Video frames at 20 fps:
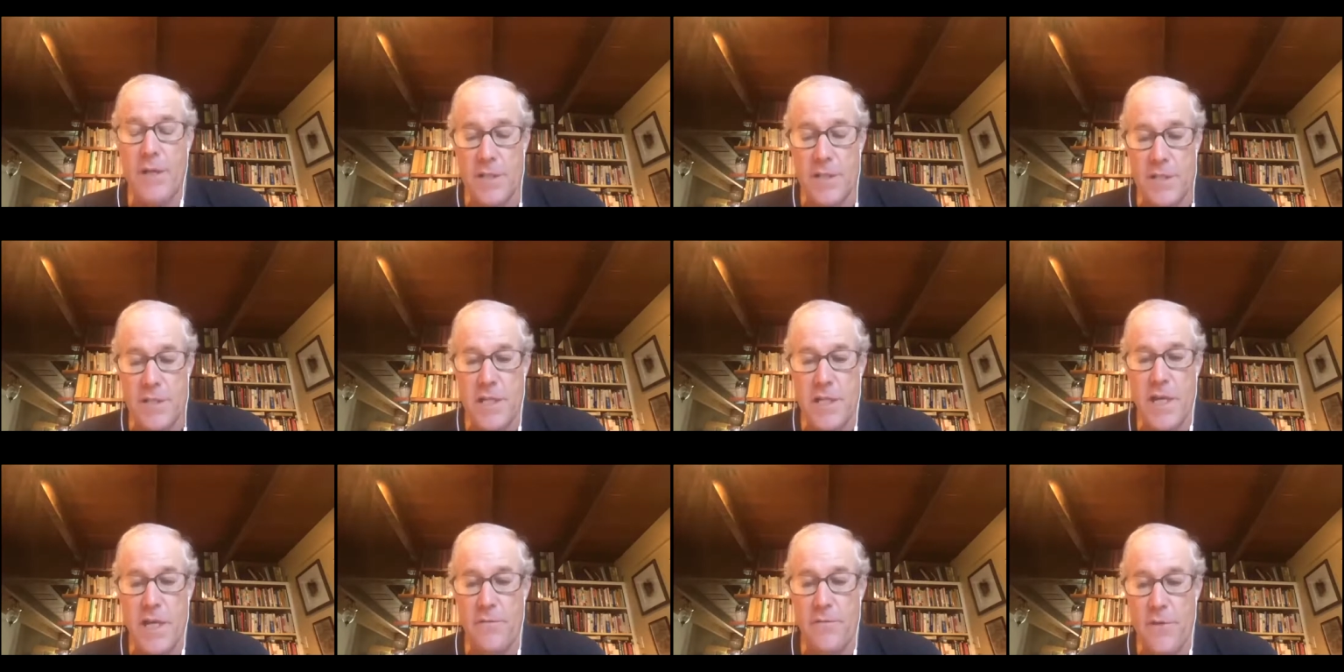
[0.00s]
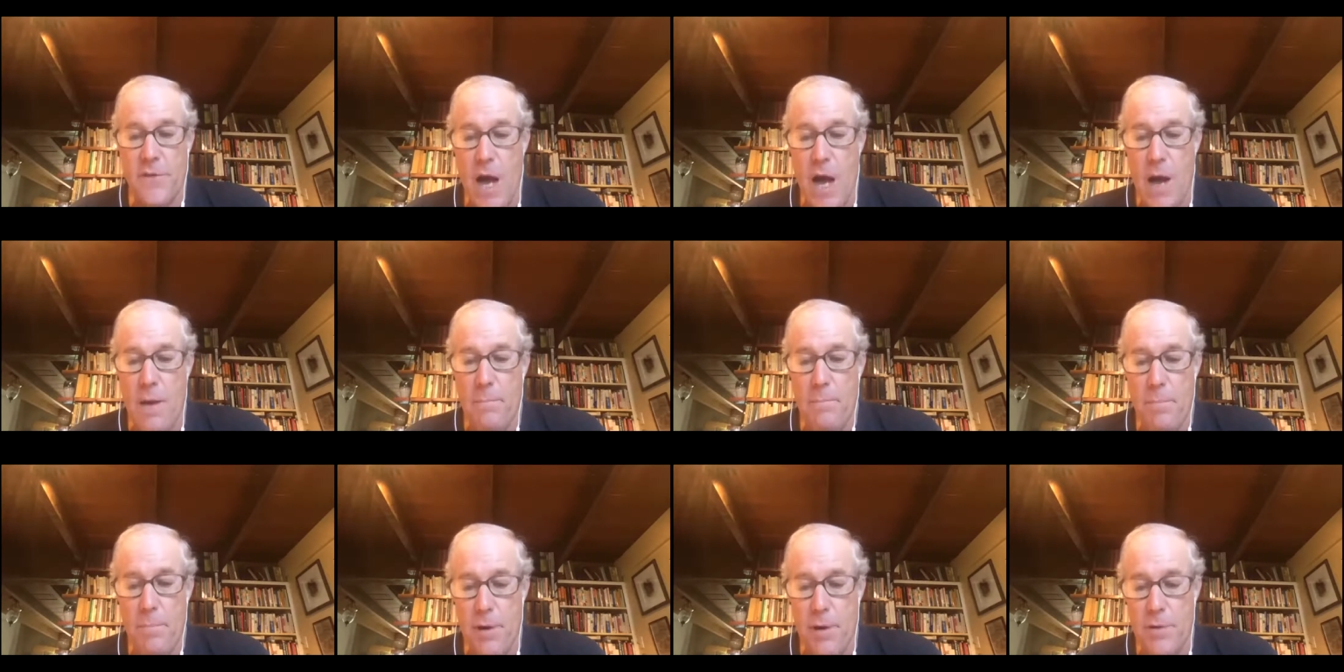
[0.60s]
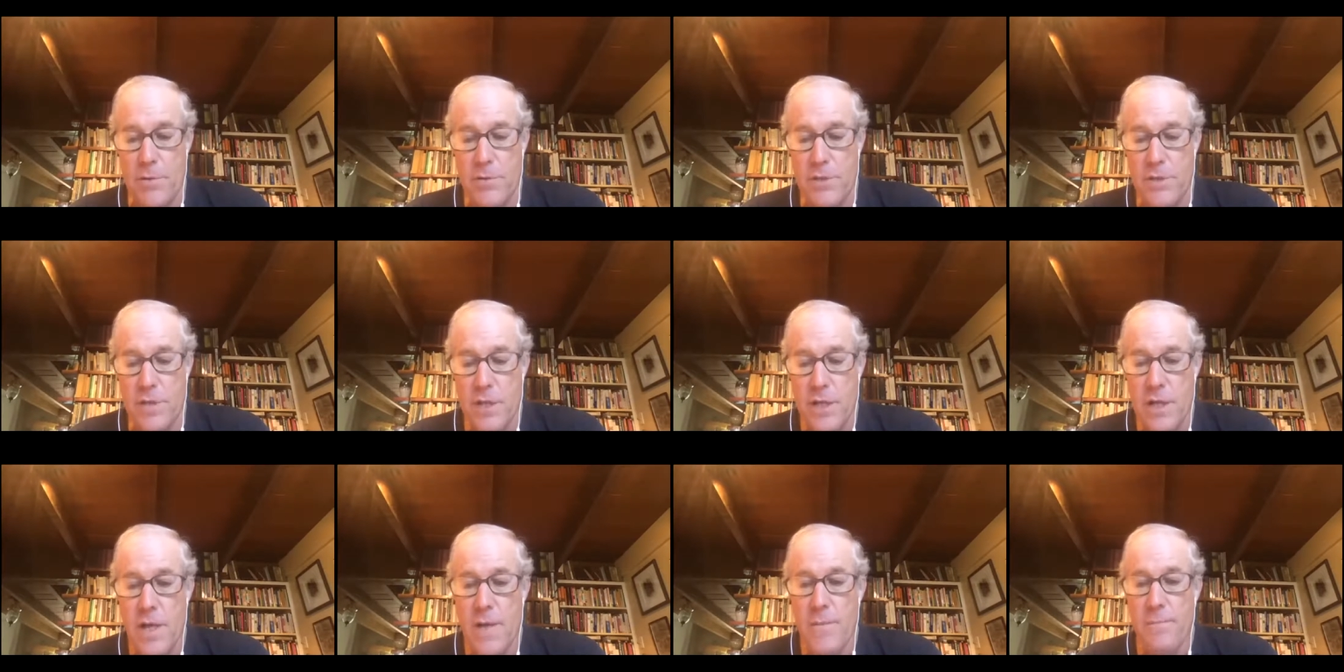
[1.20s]
the efficacy of
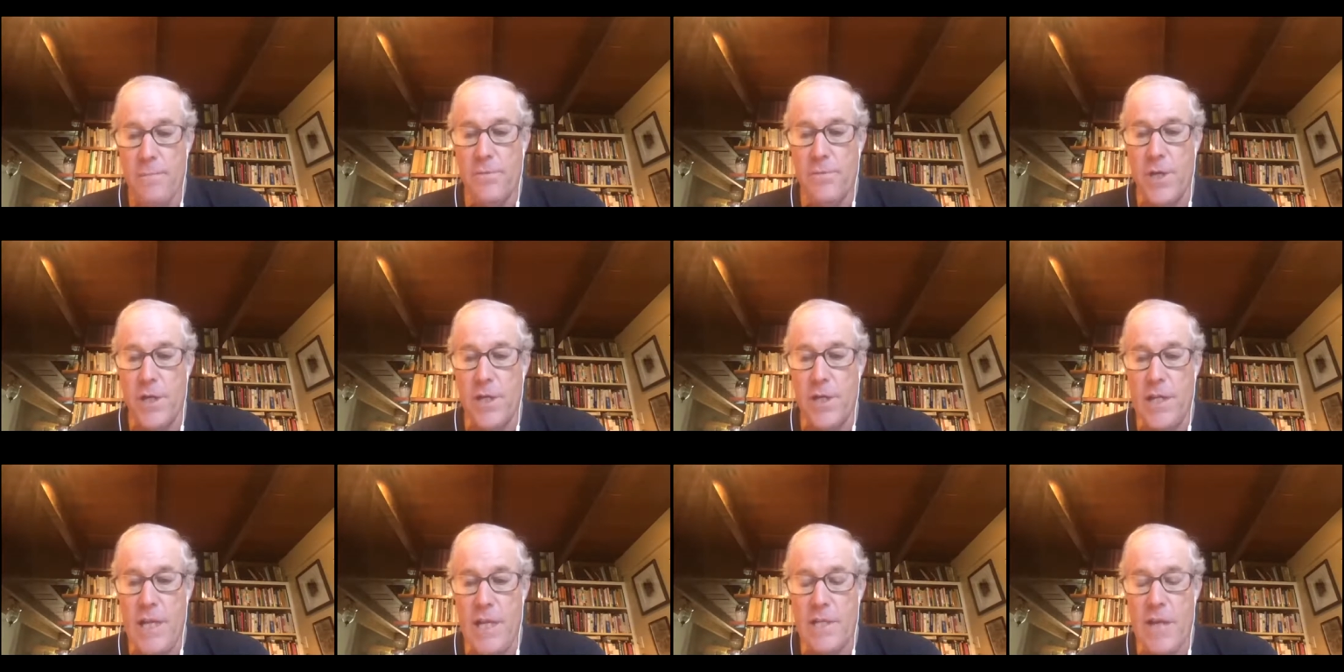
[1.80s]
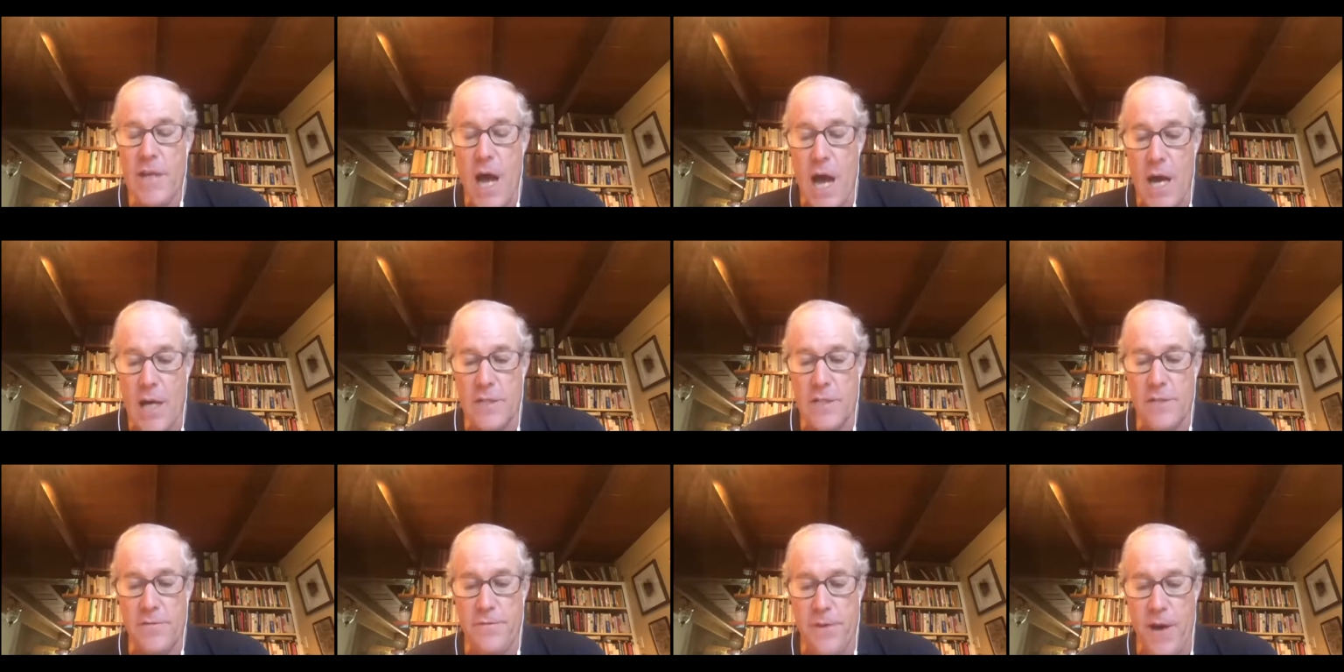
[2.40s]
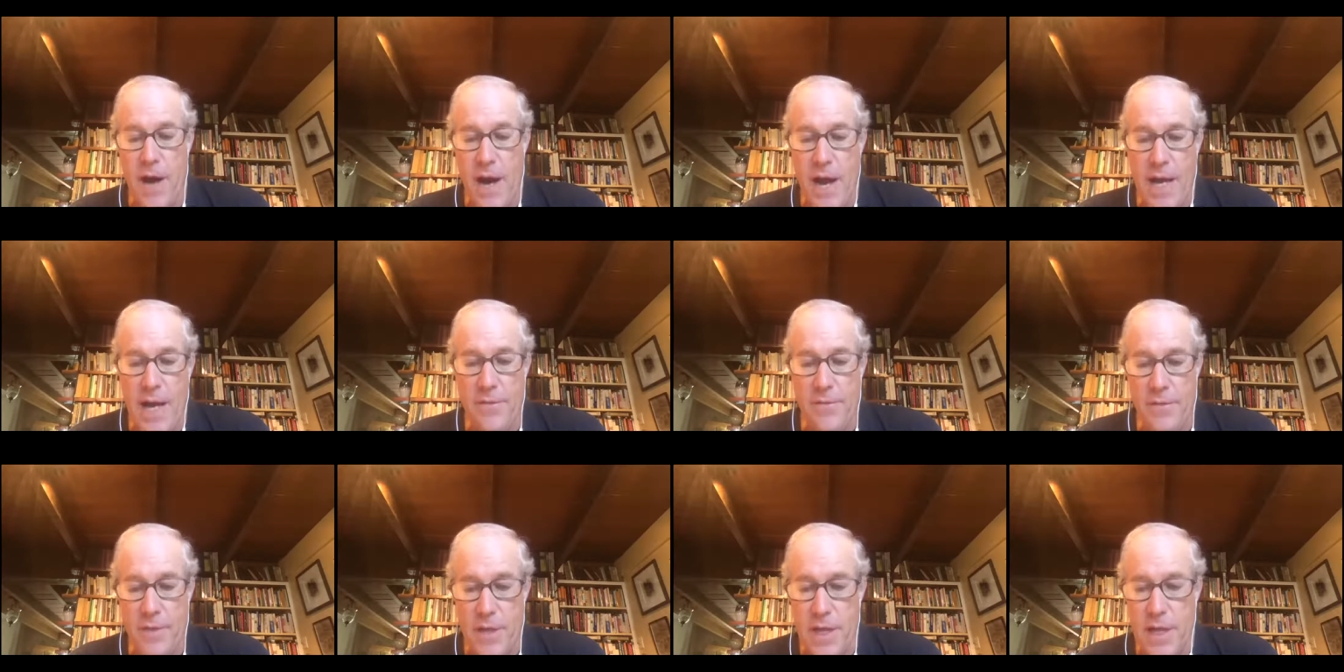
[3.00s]
compost to
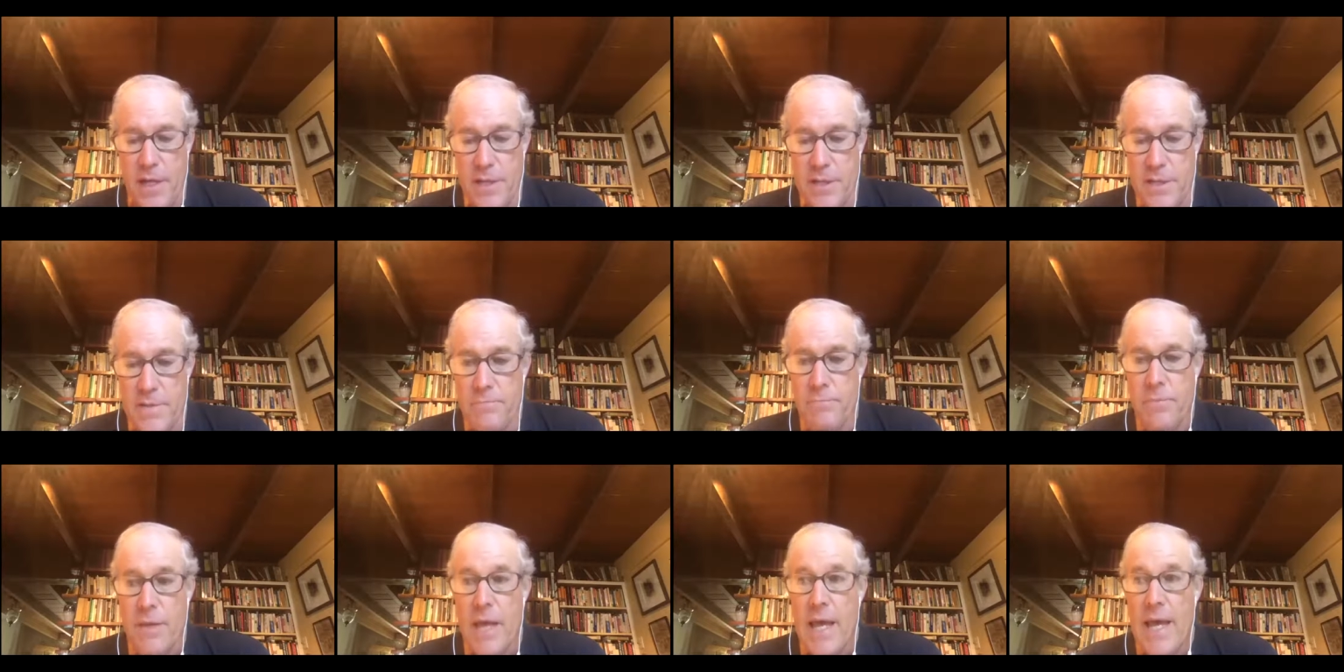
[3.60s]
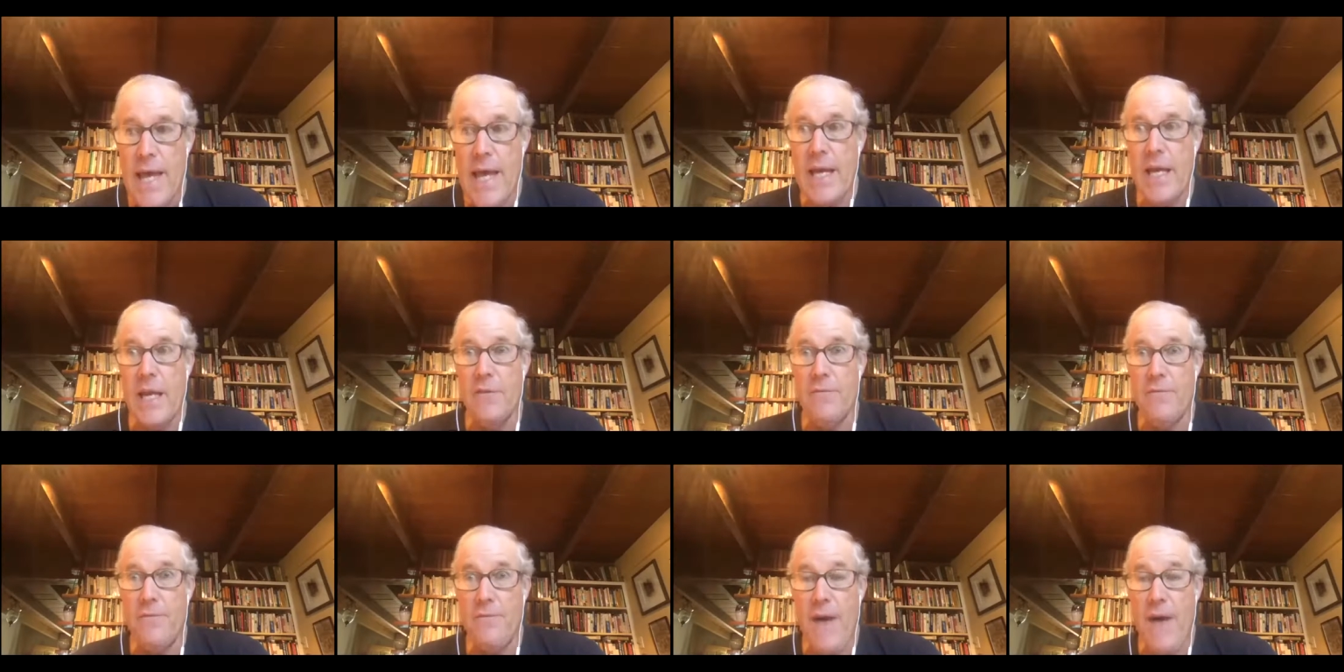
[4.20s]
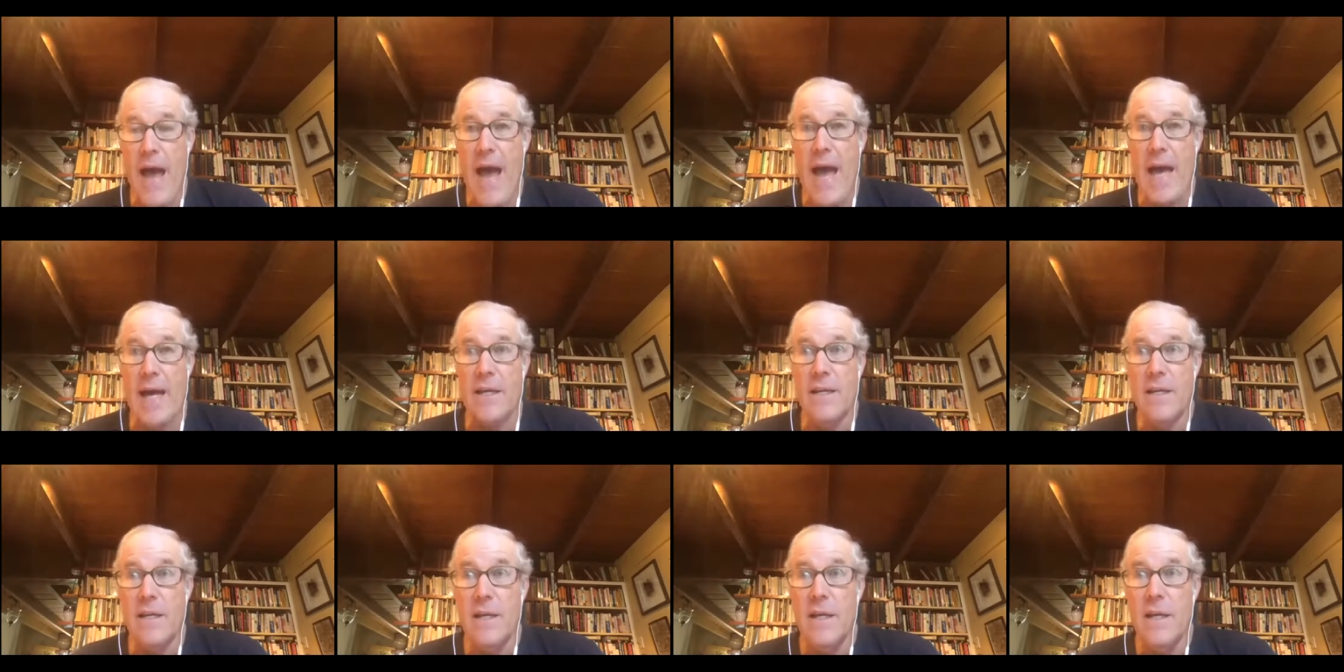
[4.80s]
detoxify things. And in
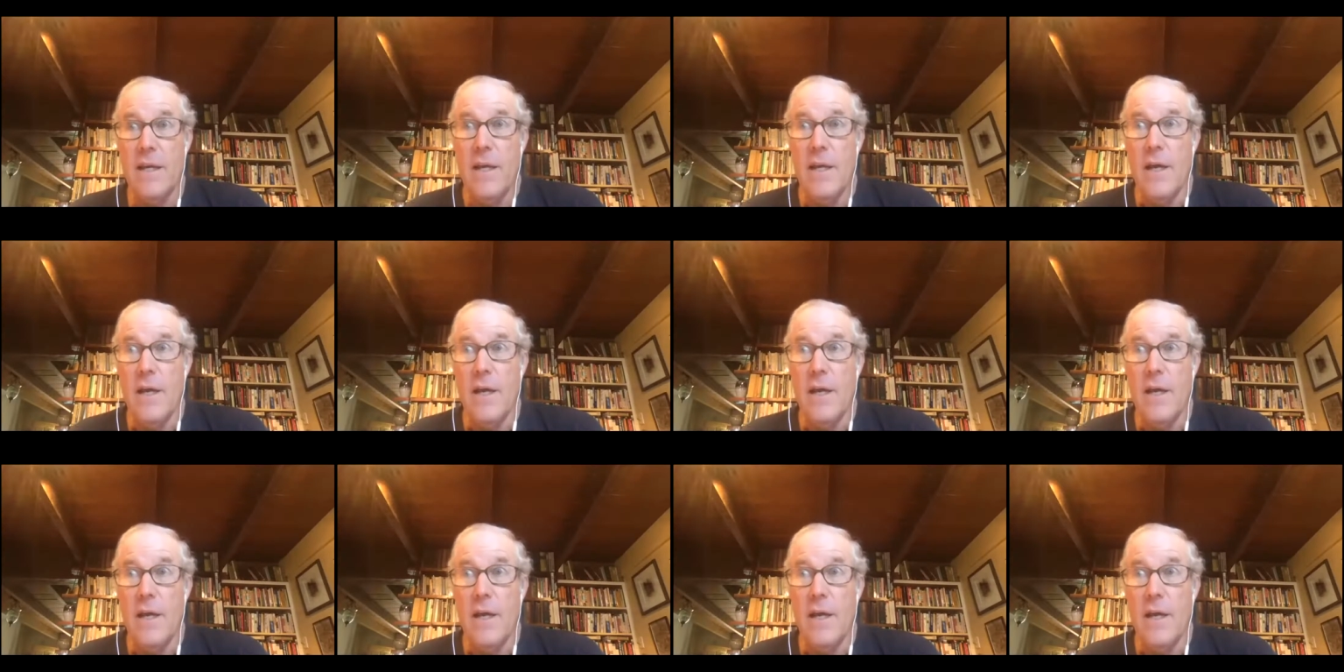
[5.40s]
fact,